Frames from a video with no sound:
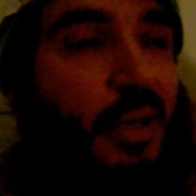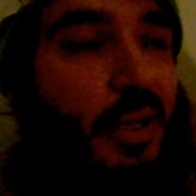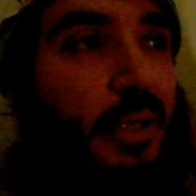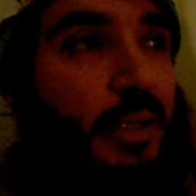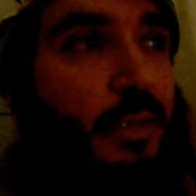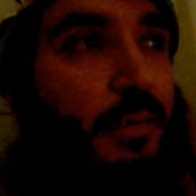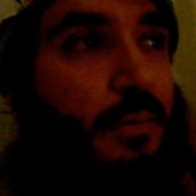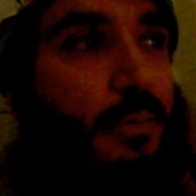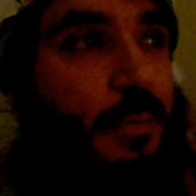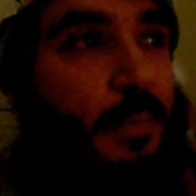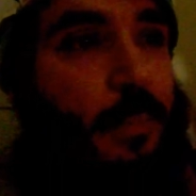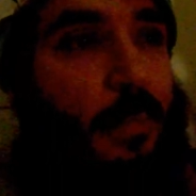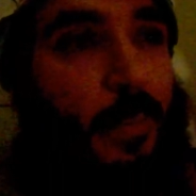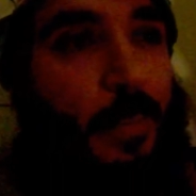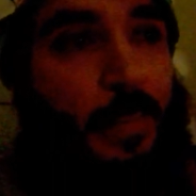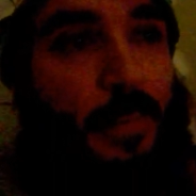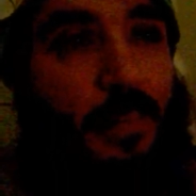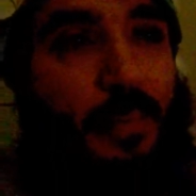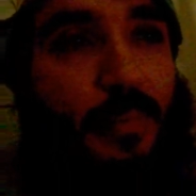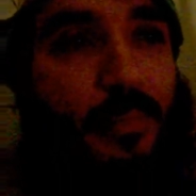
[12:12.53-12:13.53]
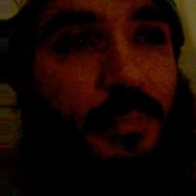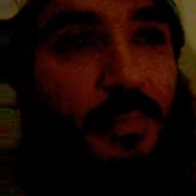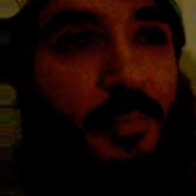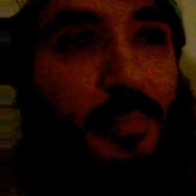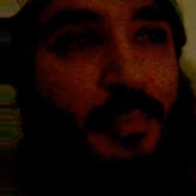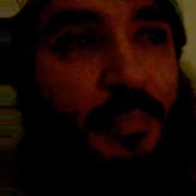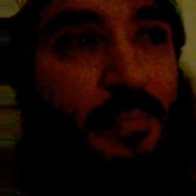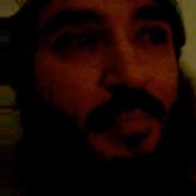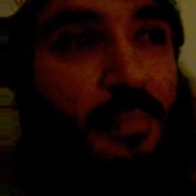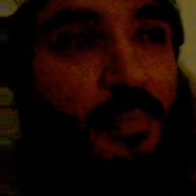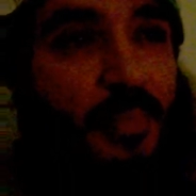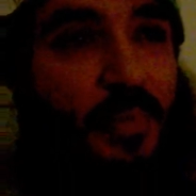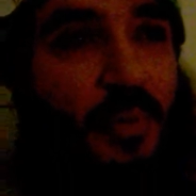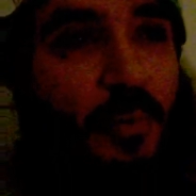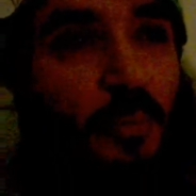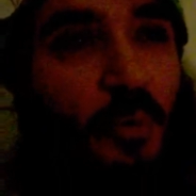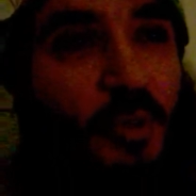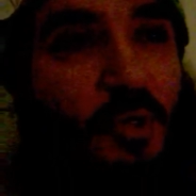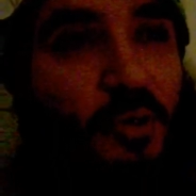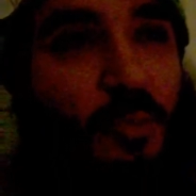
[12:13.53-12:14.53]
And
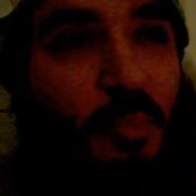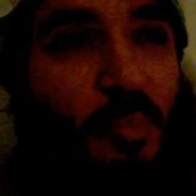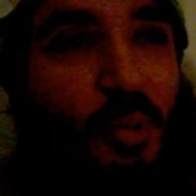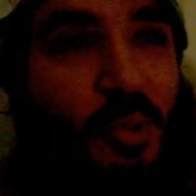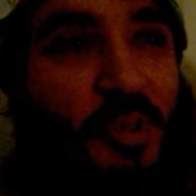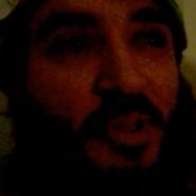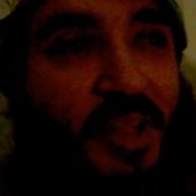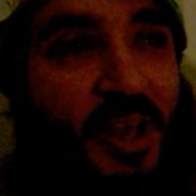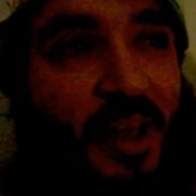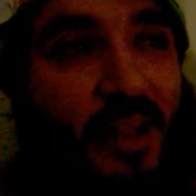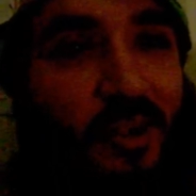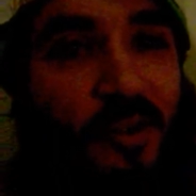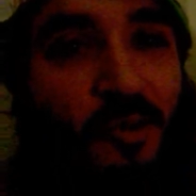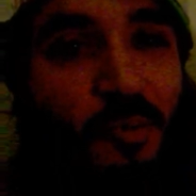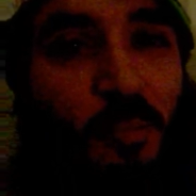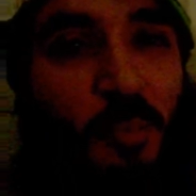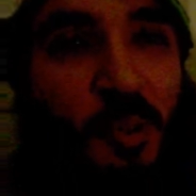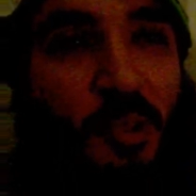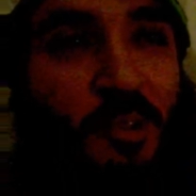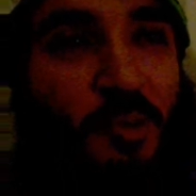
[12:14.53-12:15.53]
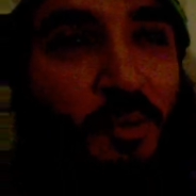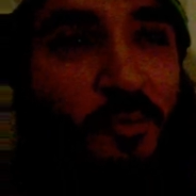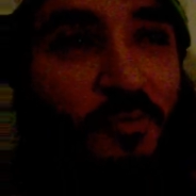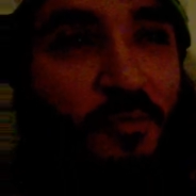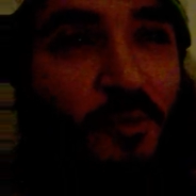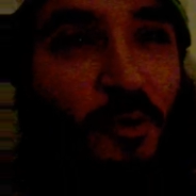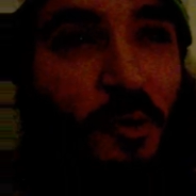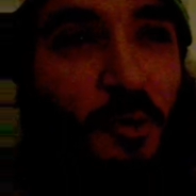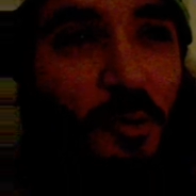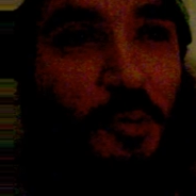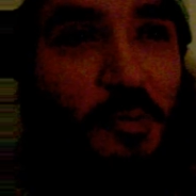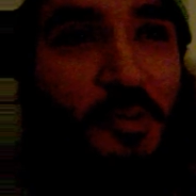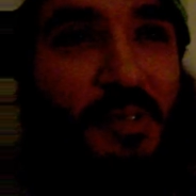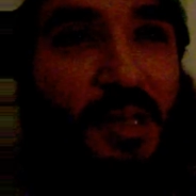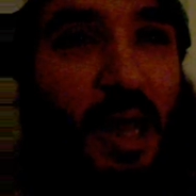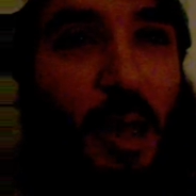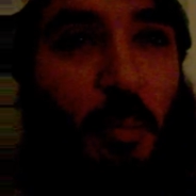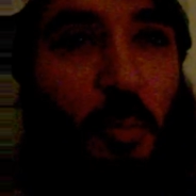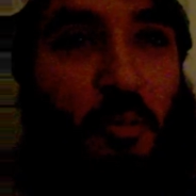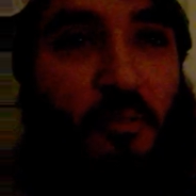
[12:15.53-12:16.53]
when you put that aluminum foil on
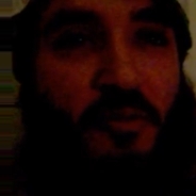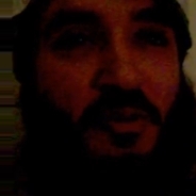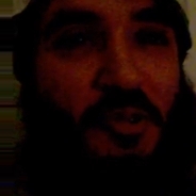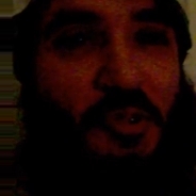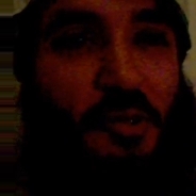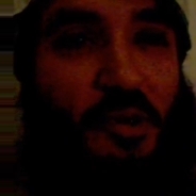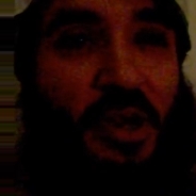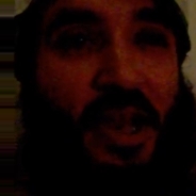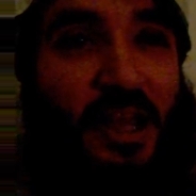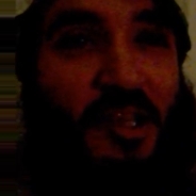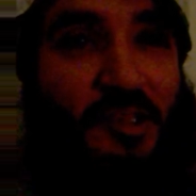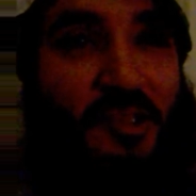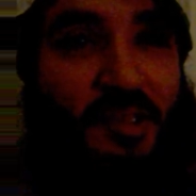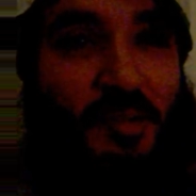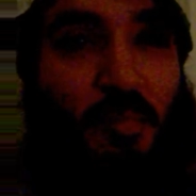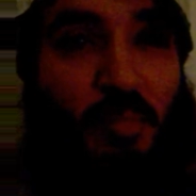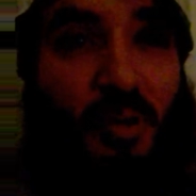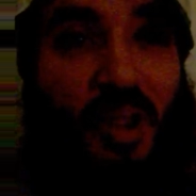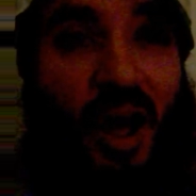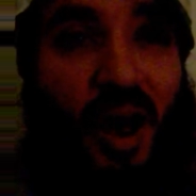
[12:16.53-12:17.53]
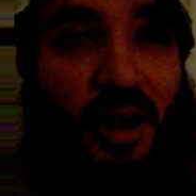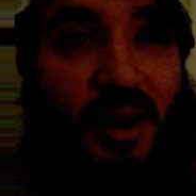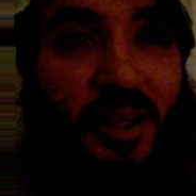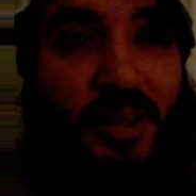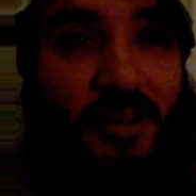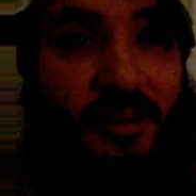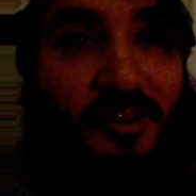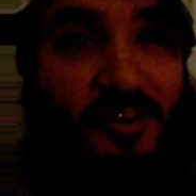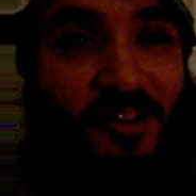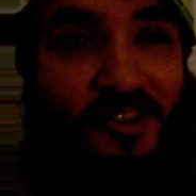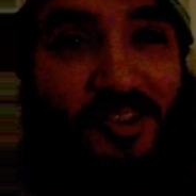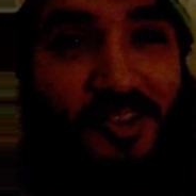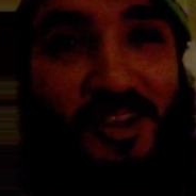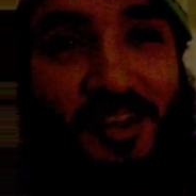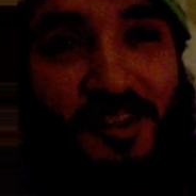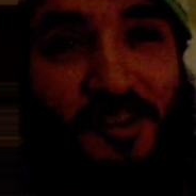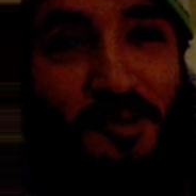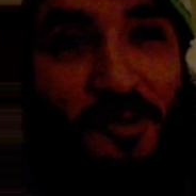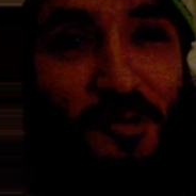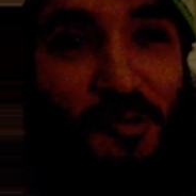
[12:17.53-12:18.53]
top of it, you're actually blocking the
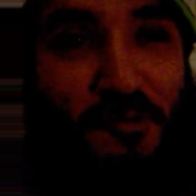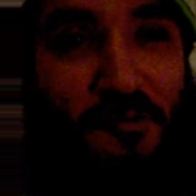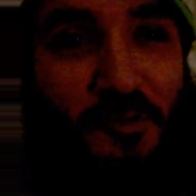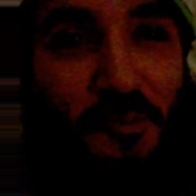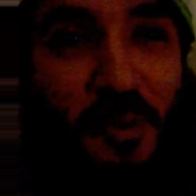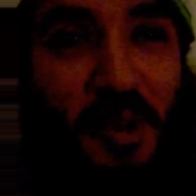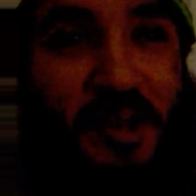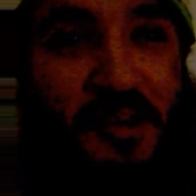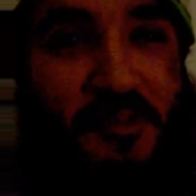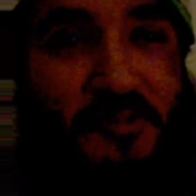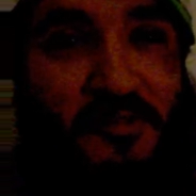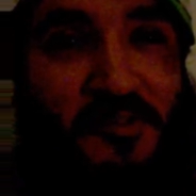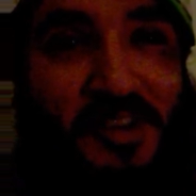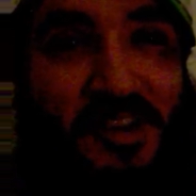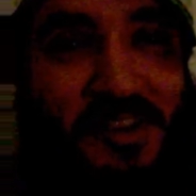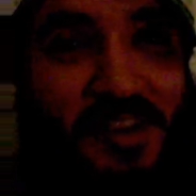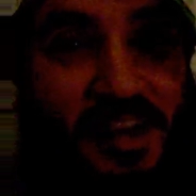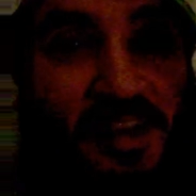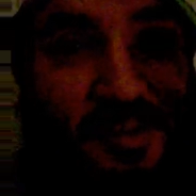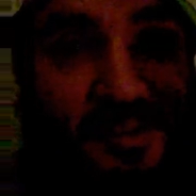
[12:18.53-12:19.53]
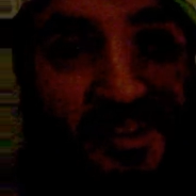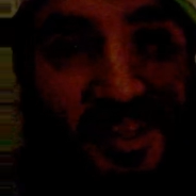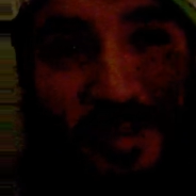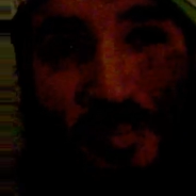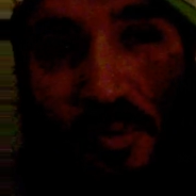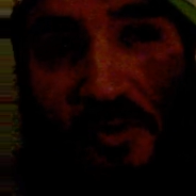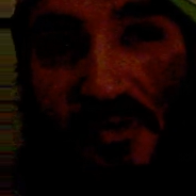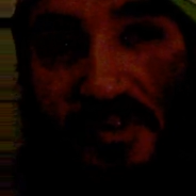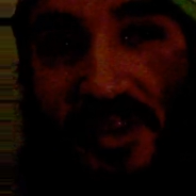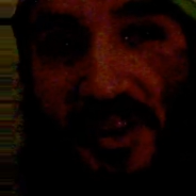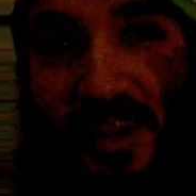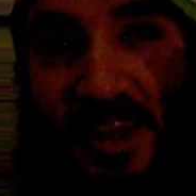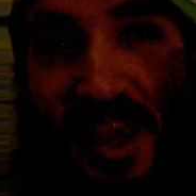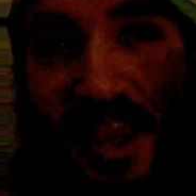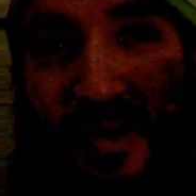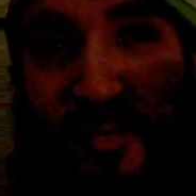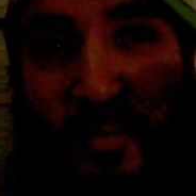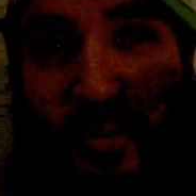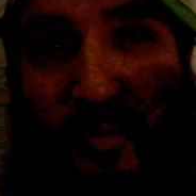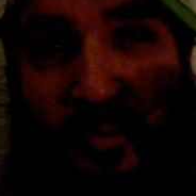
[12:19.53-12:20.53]
signals from entering that tip of the
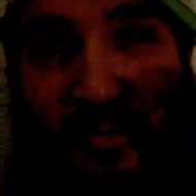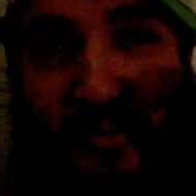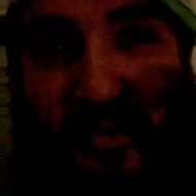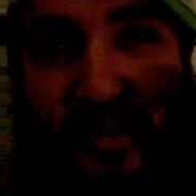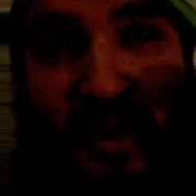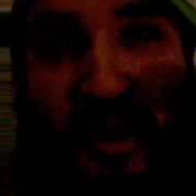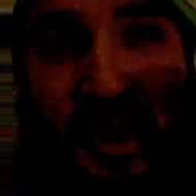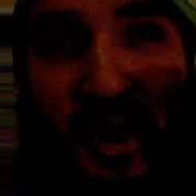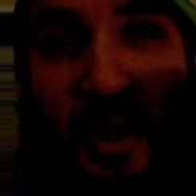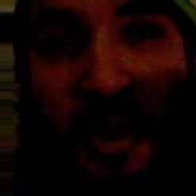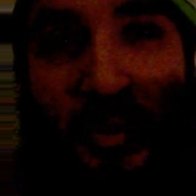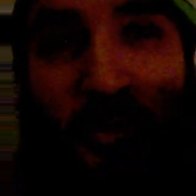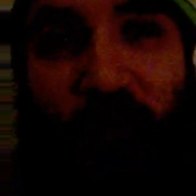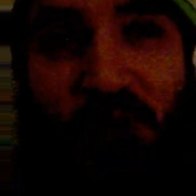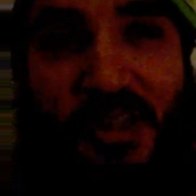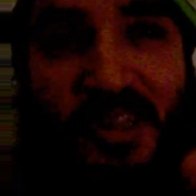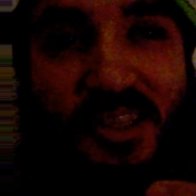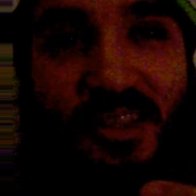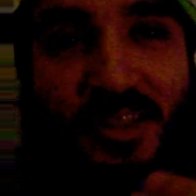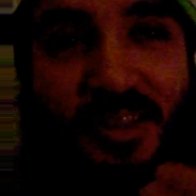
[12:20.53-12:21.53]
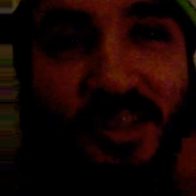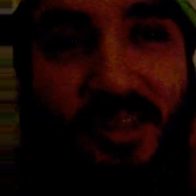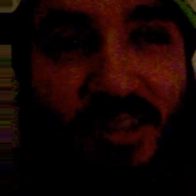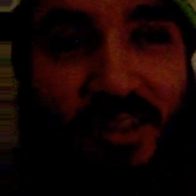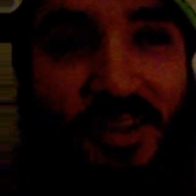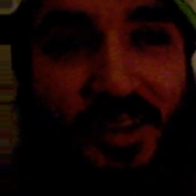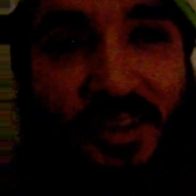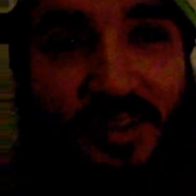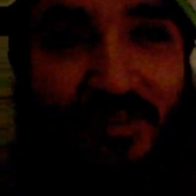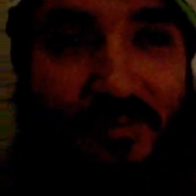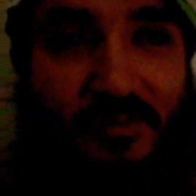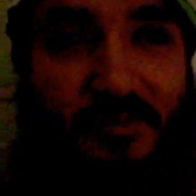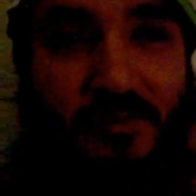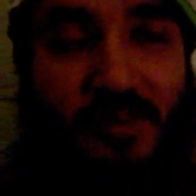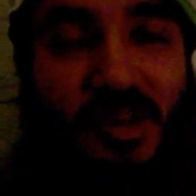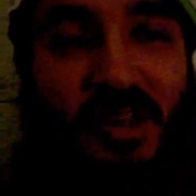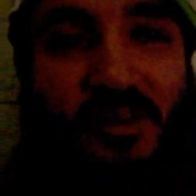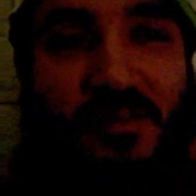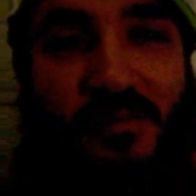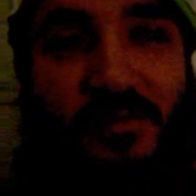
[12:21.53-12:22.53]
cable, which is
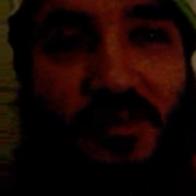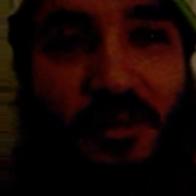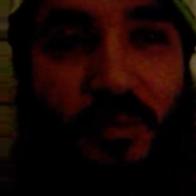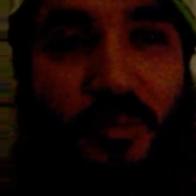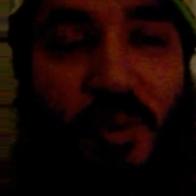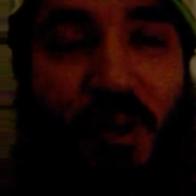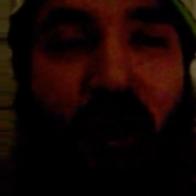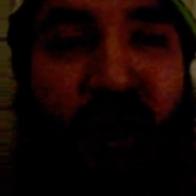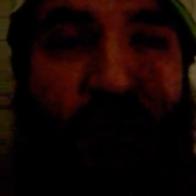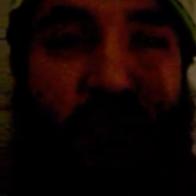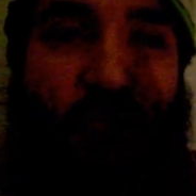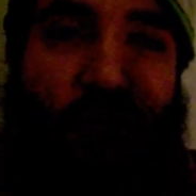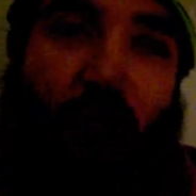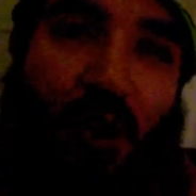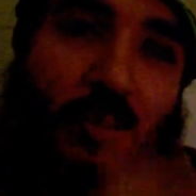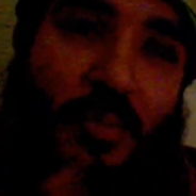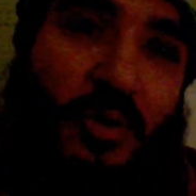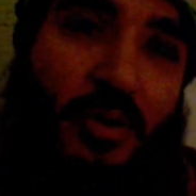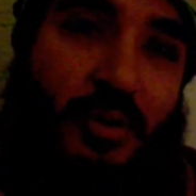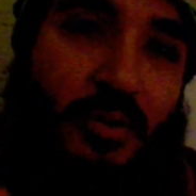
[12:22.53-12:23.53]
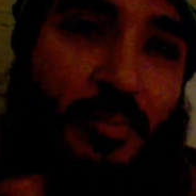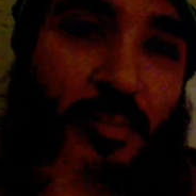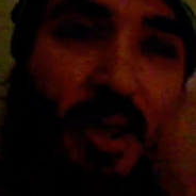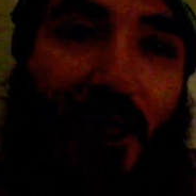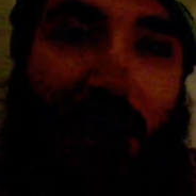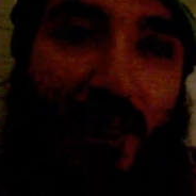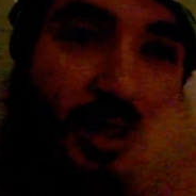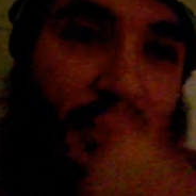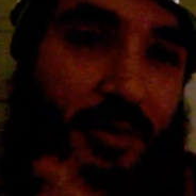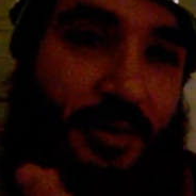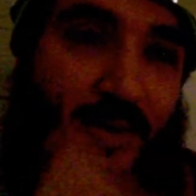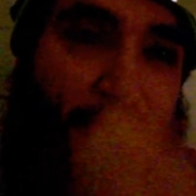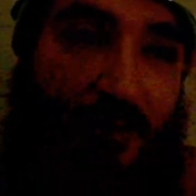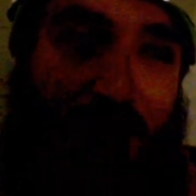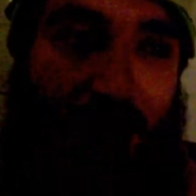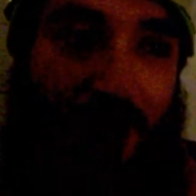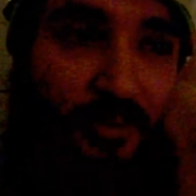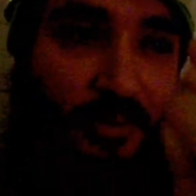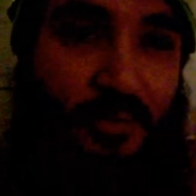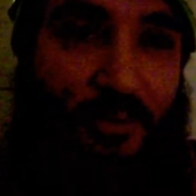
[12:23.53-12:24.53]
free from rubber band.
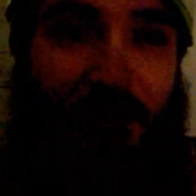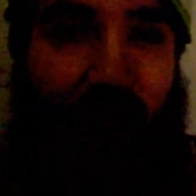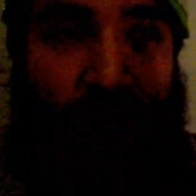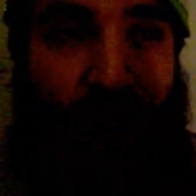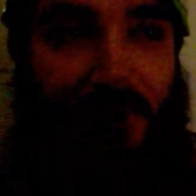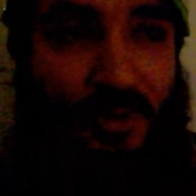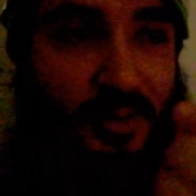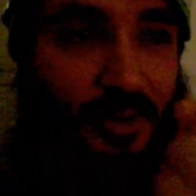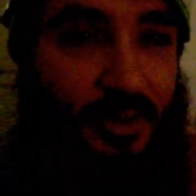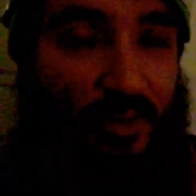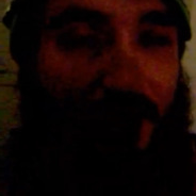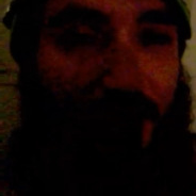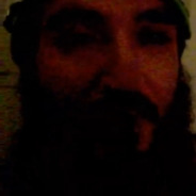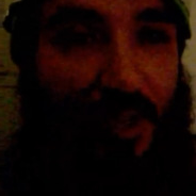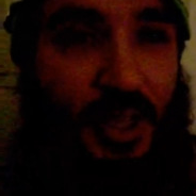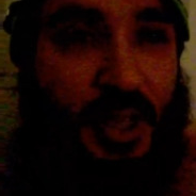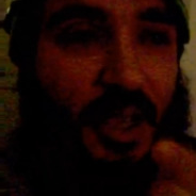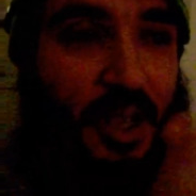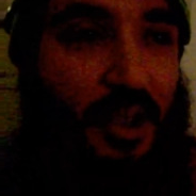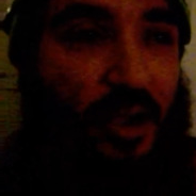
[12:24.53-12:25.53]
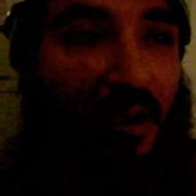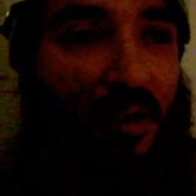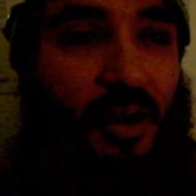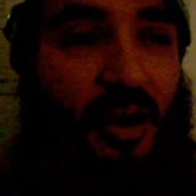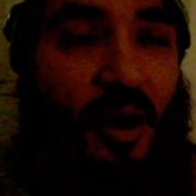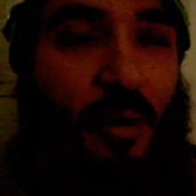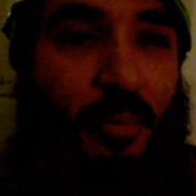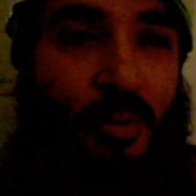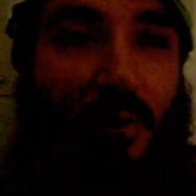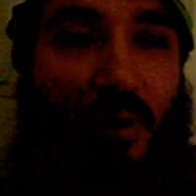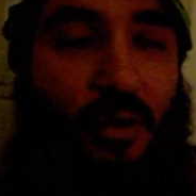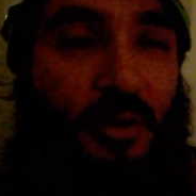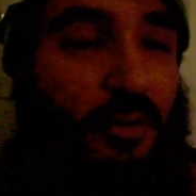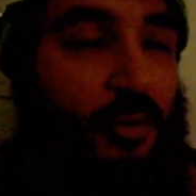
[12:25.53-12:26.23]
You know, the, the copper?